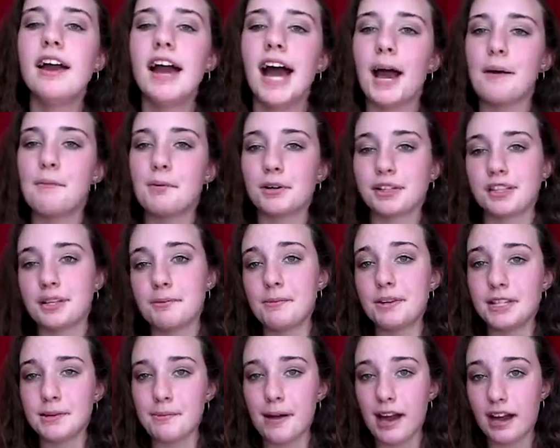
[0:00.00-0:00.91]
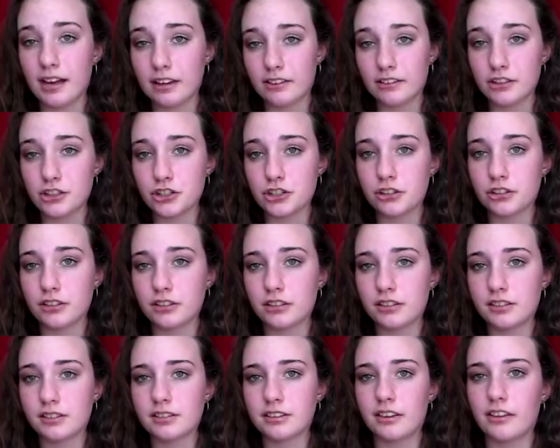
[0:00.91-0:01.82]
I put them in the back of the
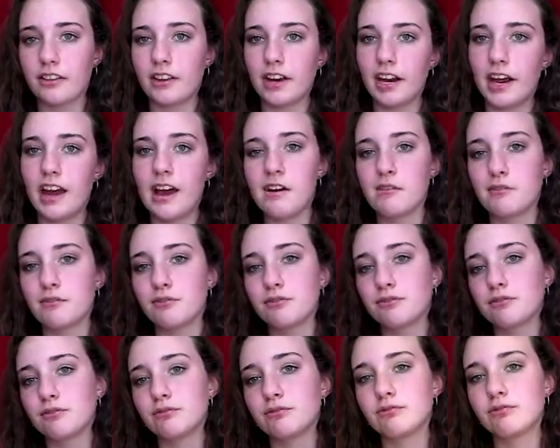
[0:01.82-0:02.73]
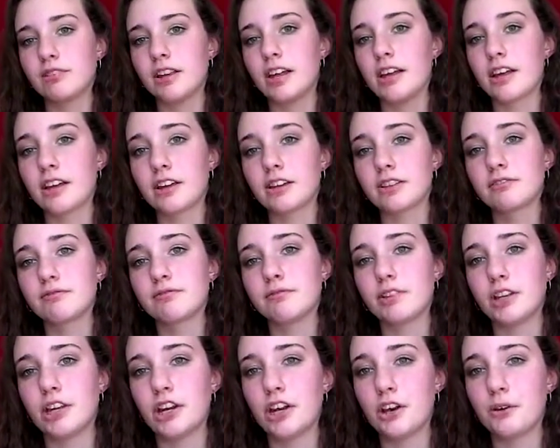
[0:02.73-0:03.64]
journal so then I have like,
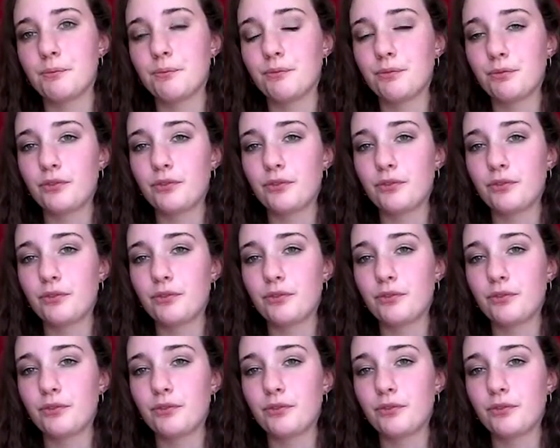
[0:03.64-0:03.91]
you know.